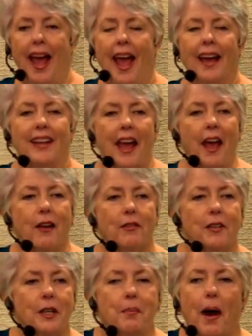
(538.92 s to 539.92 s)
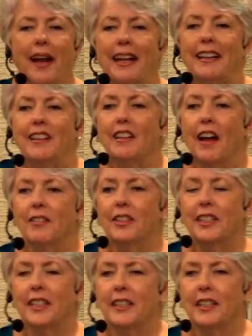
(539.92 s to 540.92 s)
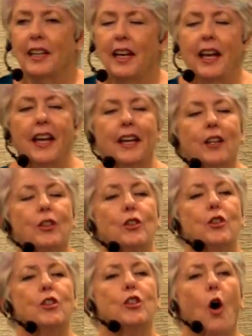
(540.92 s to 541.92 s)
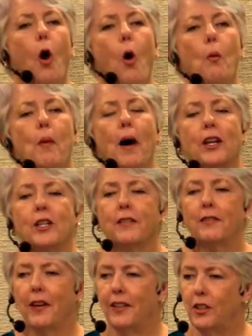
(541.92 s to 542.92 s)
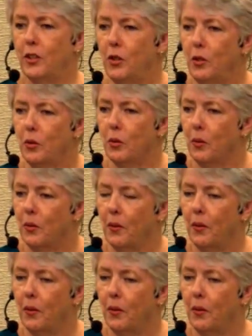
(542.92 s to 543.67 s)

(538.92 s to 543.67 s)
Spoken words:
And everybody loves it. It is so much fun to do.